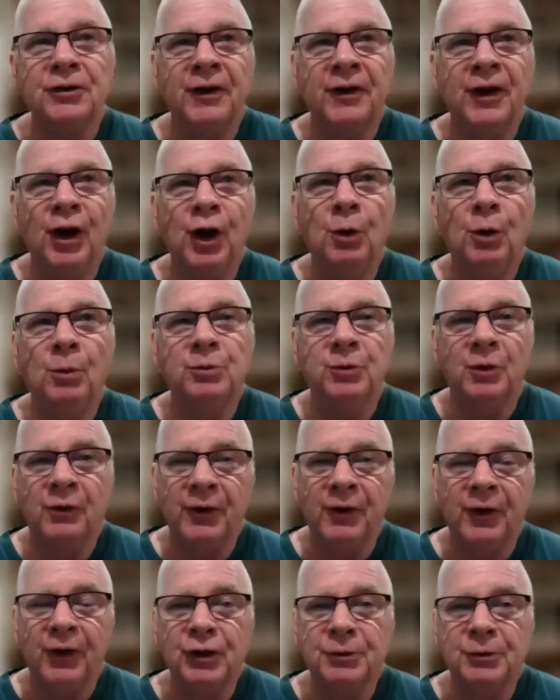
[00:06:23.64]
of homes with
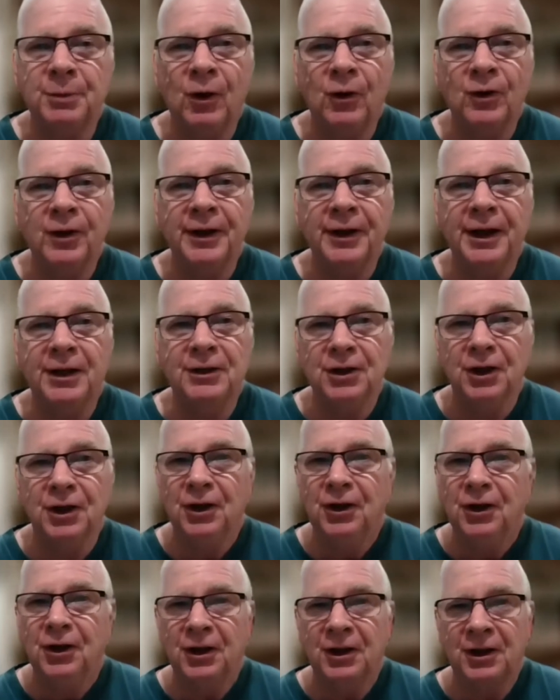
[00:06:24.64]
very small leaks
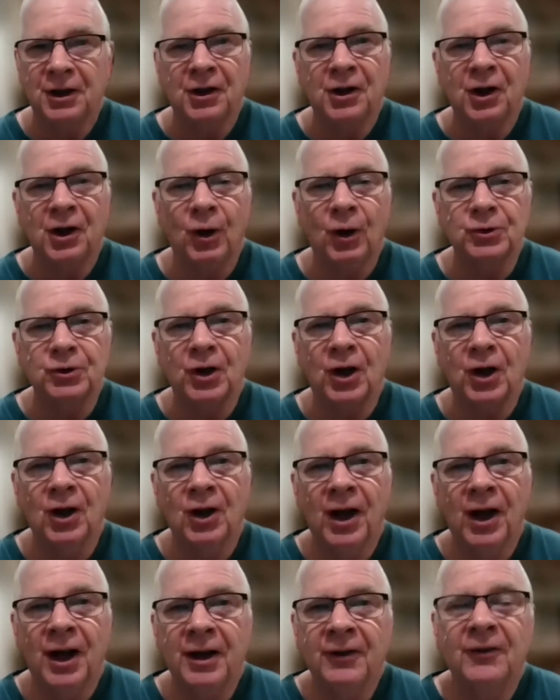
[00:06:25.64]
can cause a
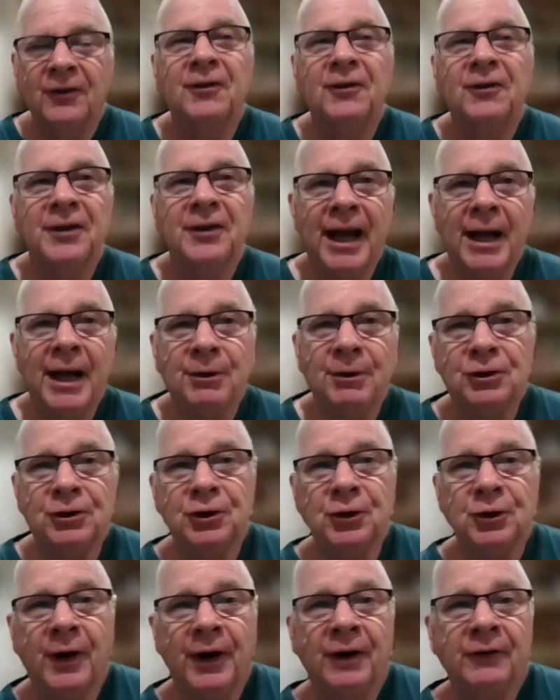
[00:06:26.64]
lot of damage
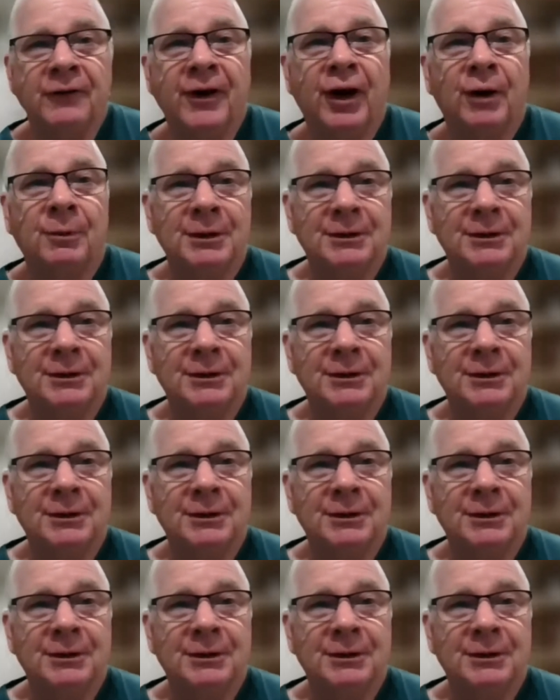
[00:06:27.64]
to our environment.